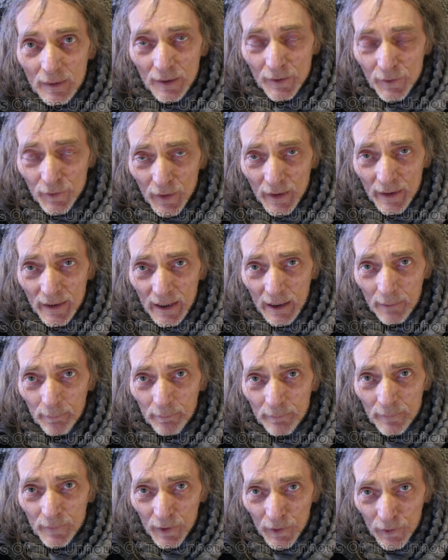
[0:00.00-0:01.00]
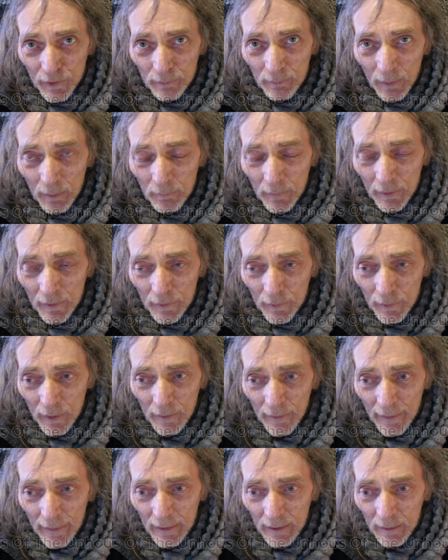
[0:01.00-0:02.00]
I try and keep in touch with my mother
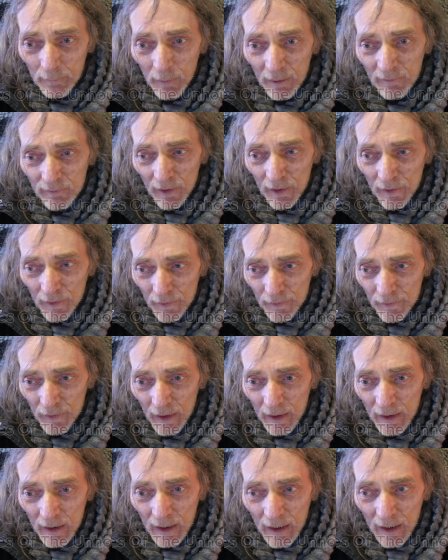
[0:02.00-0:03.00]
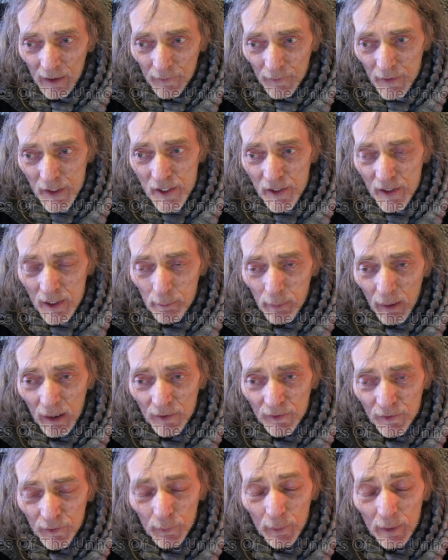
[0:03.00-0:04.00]
quite regularly. My father recently
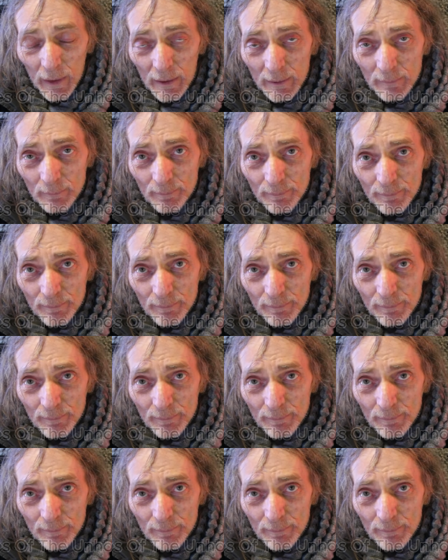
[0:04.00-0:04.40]
passed away.